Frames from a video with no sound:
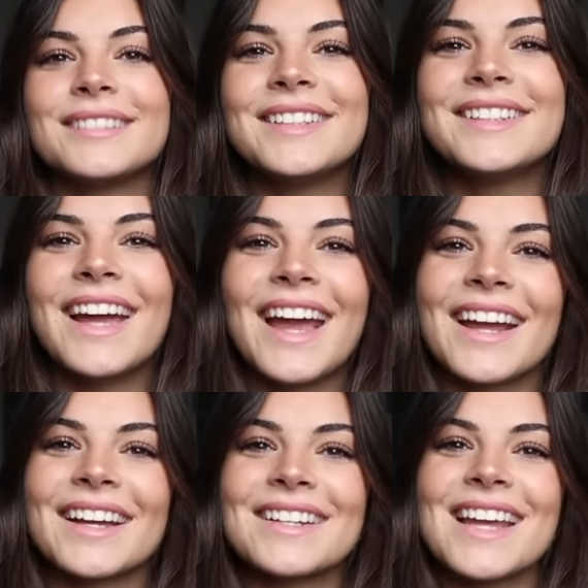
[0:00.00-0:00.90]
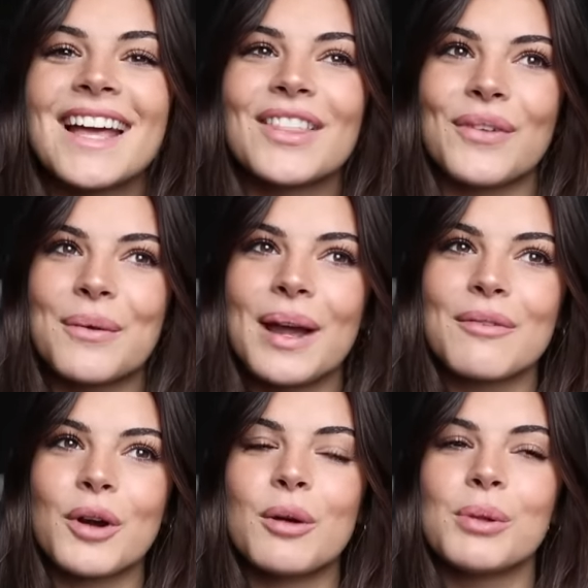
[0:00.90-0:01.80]
And the Red, White,
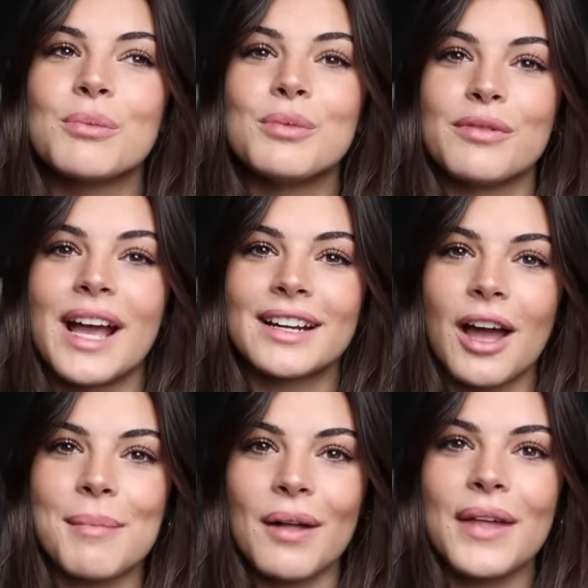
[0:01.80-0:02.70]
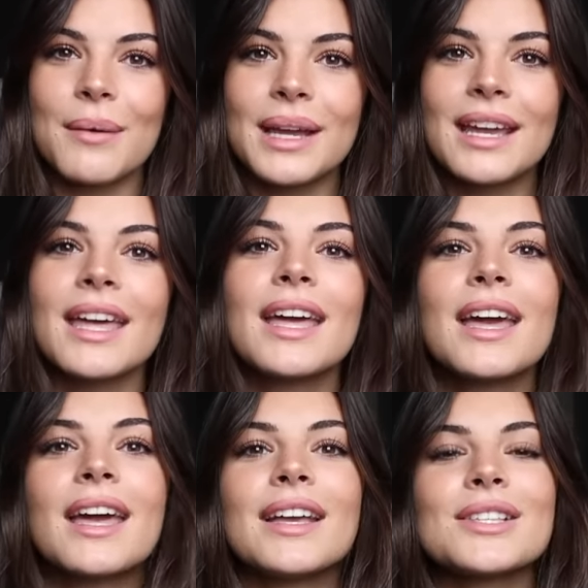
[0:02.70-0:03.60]
and Royal Blue movie had come out that week.
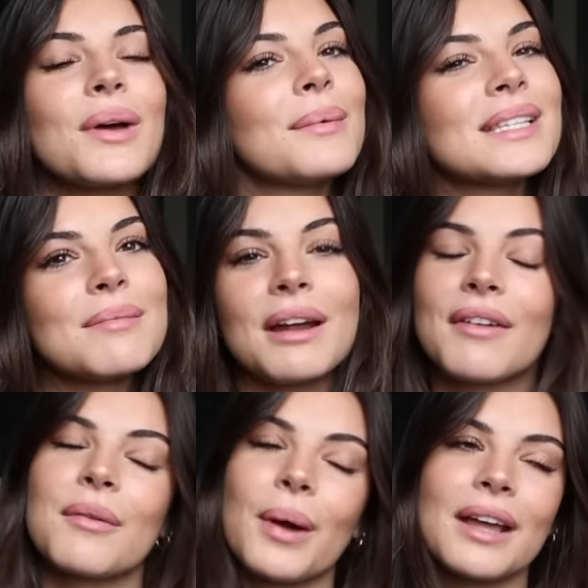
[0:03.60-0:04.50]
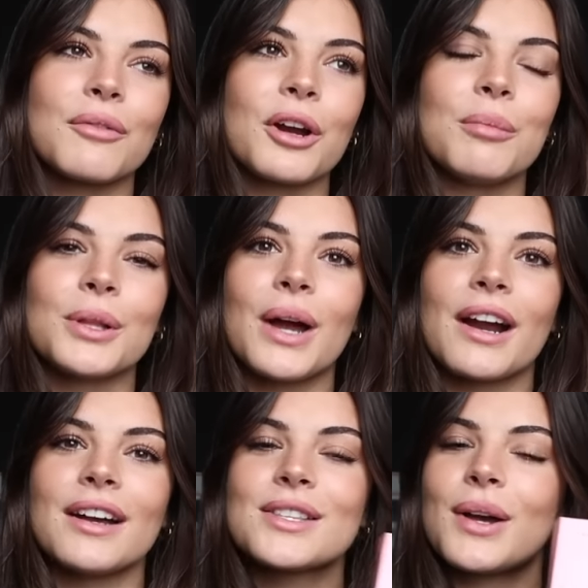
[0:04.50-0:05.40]
So I was in my Red, White, and Royal Blue
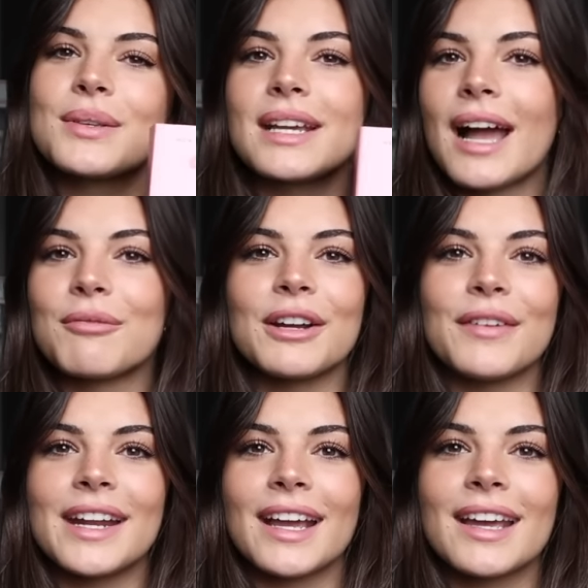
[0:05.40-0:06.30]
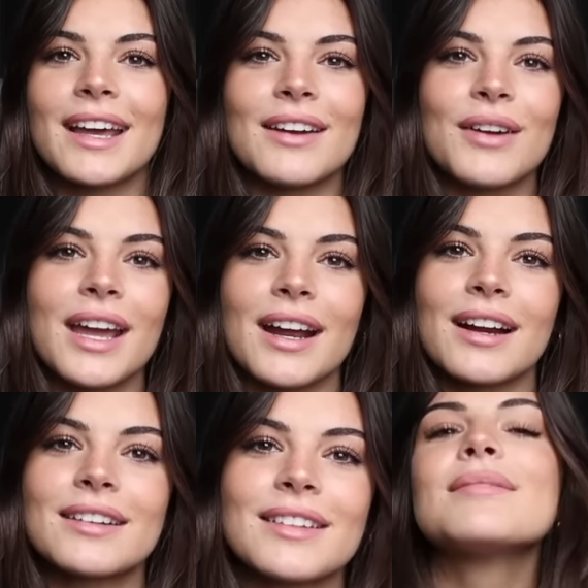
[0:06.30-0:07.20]
era. So I was like, I'm rereading it. I don't
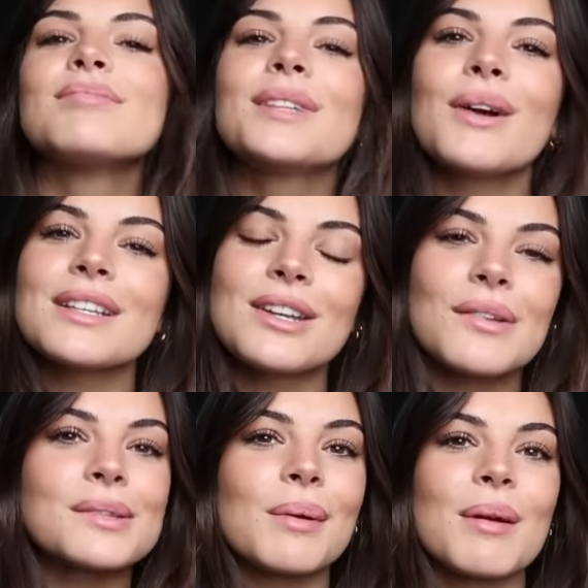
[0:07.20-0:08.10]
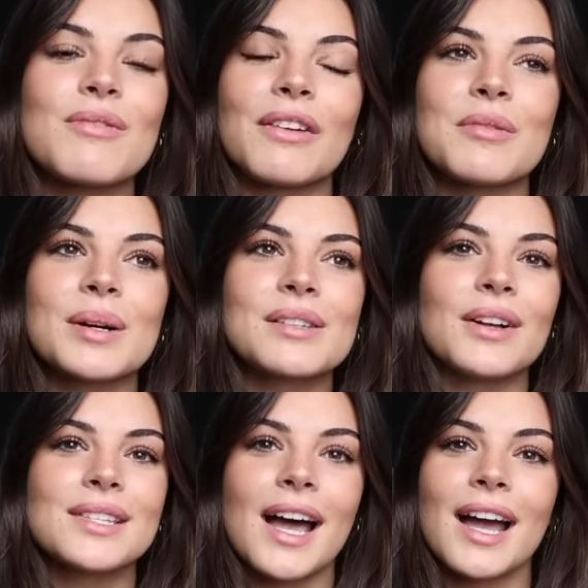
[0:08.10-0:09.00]
care. You guys know it's one of my favorite books of
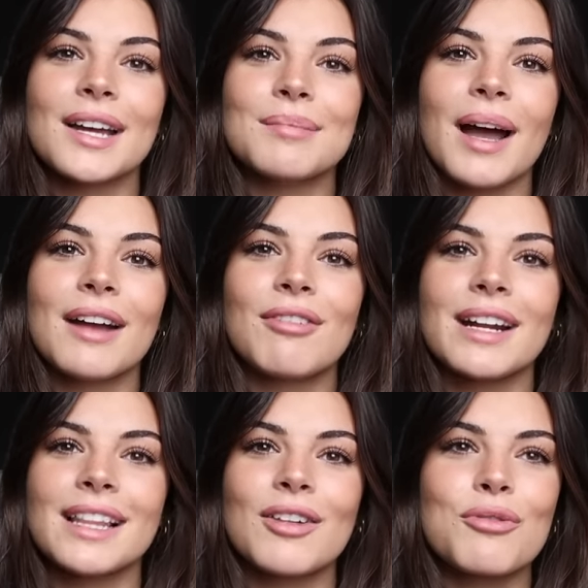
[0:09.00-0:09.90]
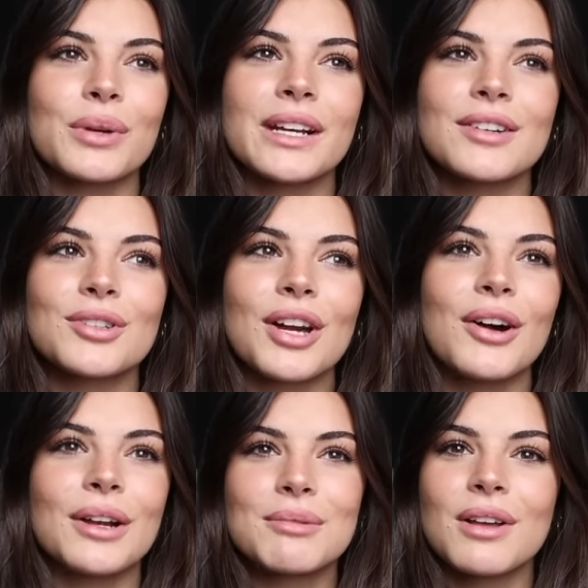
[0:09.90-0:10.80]
all time. I read it like 3 years
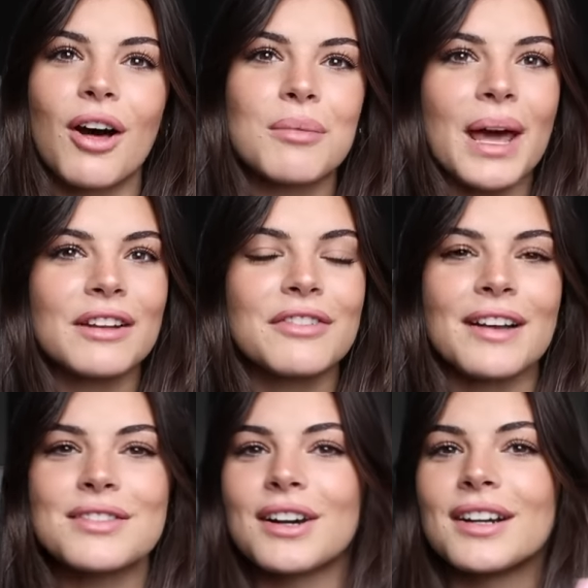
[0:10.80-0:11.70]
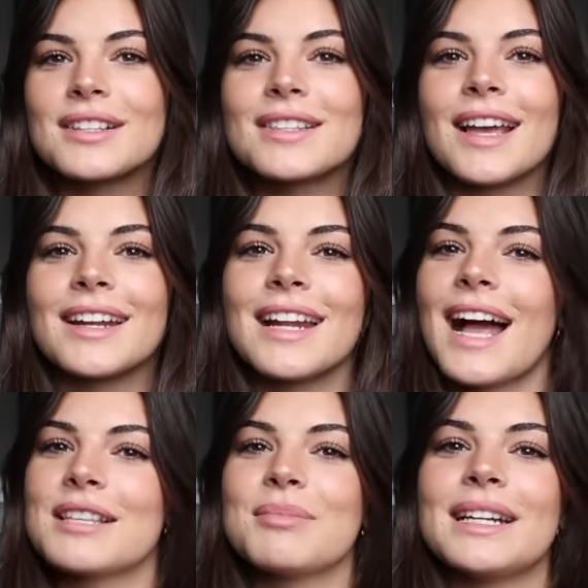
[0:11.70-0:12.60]
ago and it was an automatic 5 stars and it
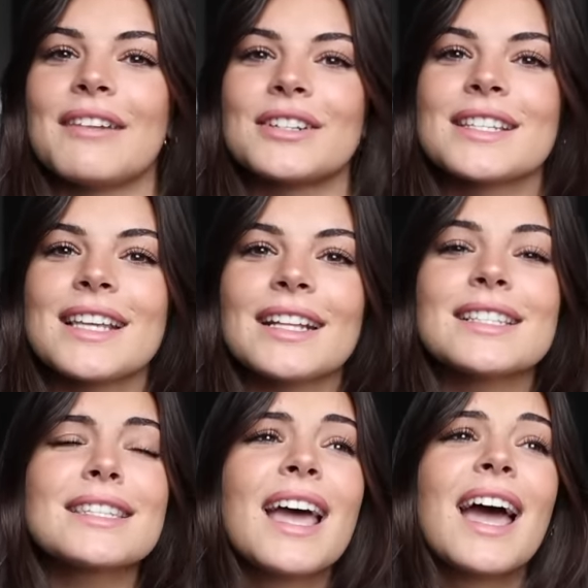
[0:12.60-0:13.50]
has been ever since.